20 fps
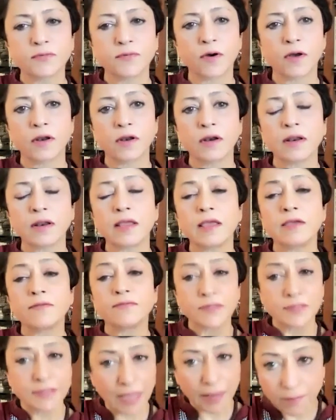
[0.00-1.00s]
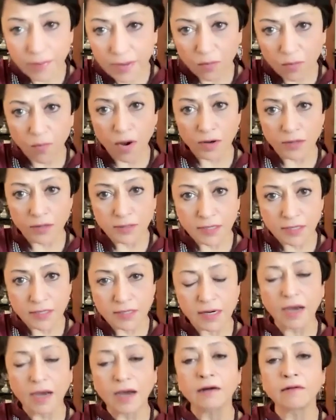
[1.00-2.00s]
of all, if SEBI
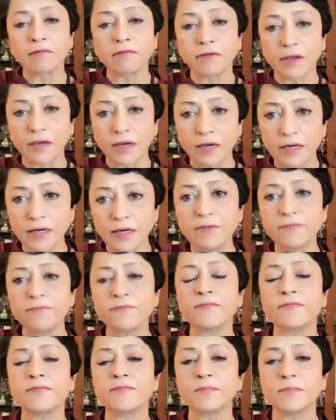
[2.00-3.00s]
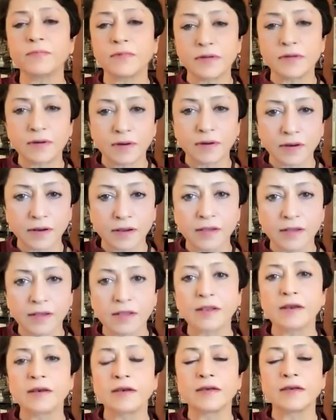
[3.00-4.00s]
wanted a really
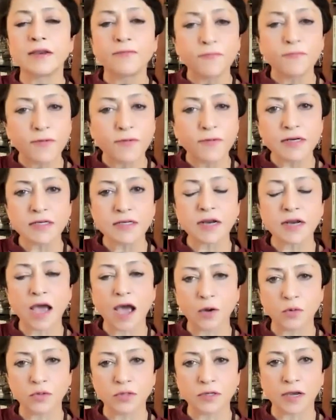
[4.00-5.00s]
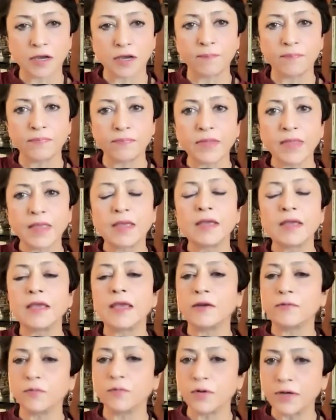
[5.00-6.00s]
different outcome,
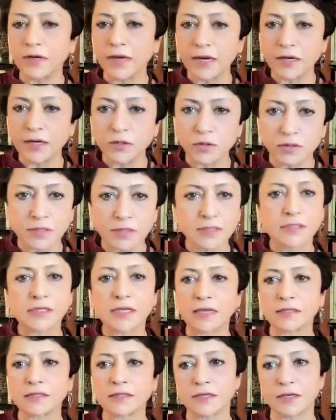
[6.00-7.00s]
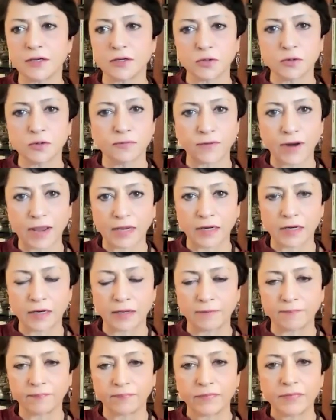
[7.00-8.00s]
it would need to discuss the issue
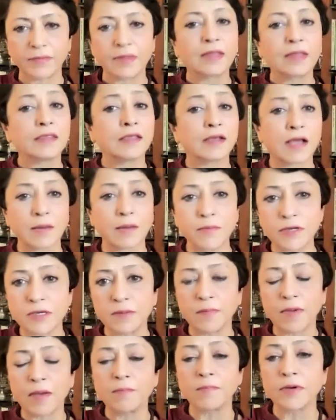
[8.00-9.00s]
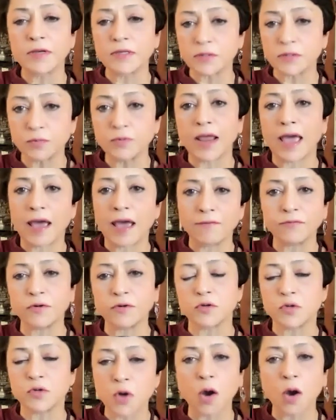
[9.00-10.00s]
frankly. The committee members would have
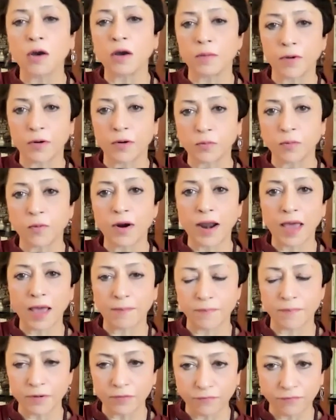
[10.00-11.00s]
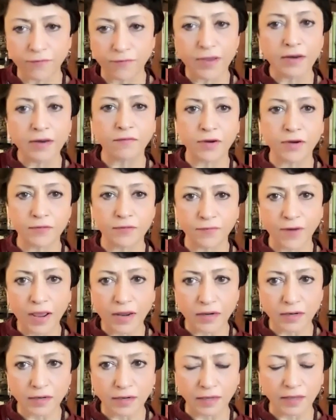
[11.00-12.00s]
to talk about what happened very, very
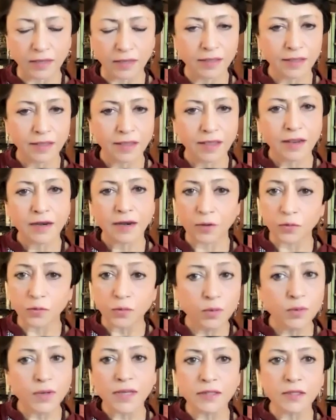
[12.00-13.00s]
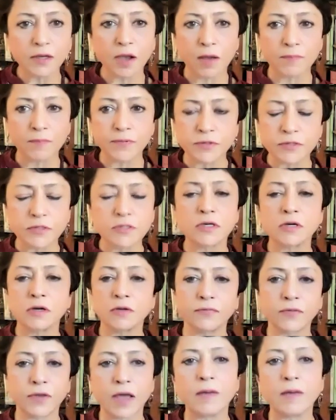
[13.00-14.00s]
frankly. Now, you look at the composition
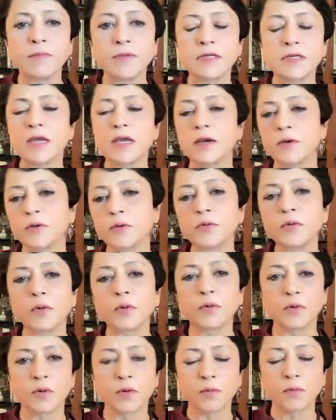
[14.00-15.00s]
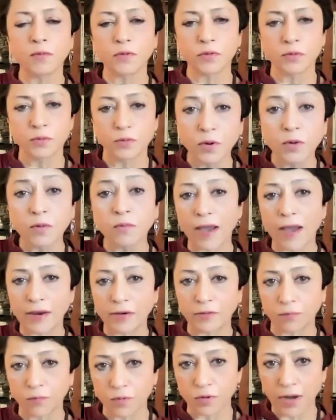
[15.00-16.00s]
of the committee and you don't know, you know why
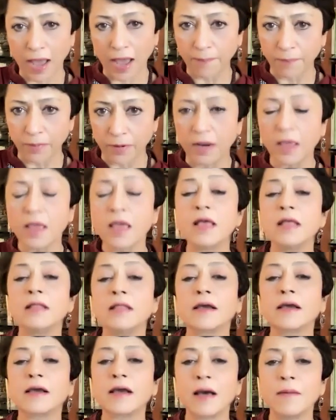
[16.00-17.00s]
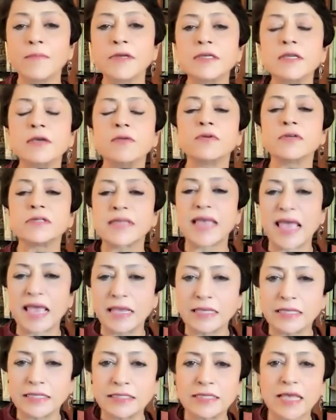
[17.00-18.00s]
it won't happen. The committee was
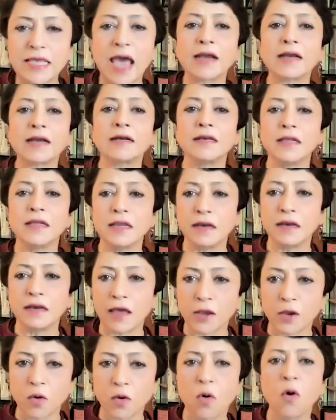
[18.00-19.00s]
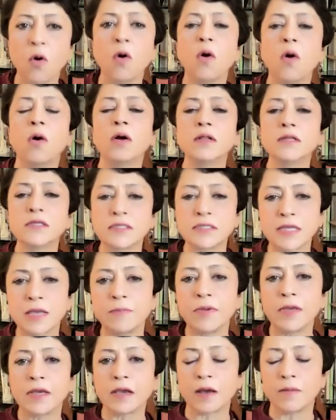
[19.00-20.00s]
exactly like all
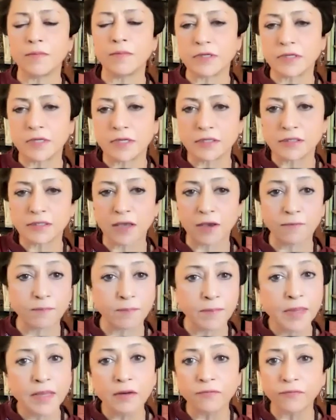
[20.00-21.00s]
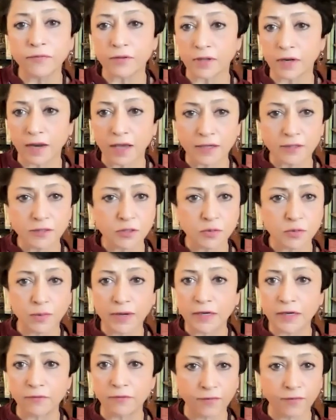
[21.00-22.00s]
SEBI committees have been for the last
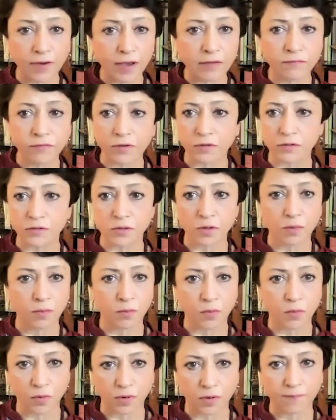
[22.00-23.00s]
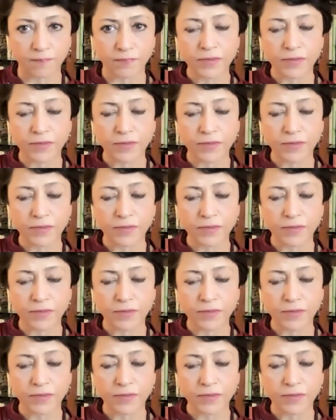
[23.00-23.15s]
25 years or more.